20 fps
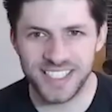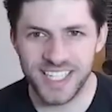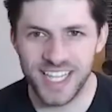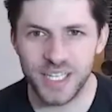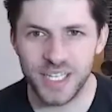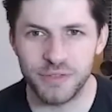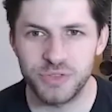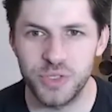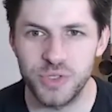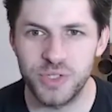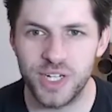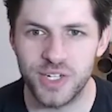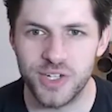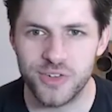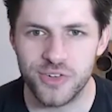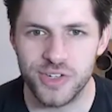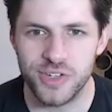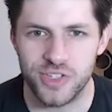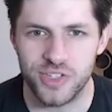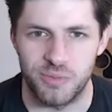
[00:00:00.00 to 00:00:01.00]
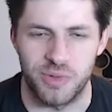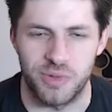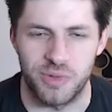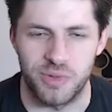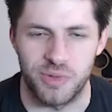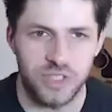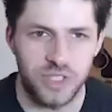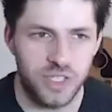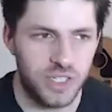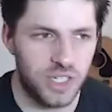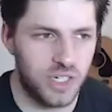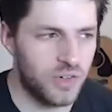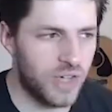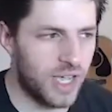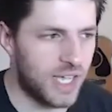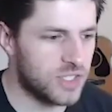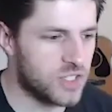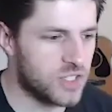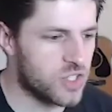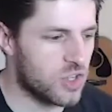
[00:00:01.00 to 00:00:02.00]
of two countries almost,
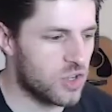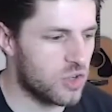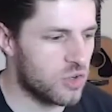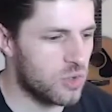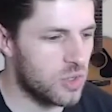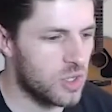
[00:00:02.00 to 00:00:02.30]
and so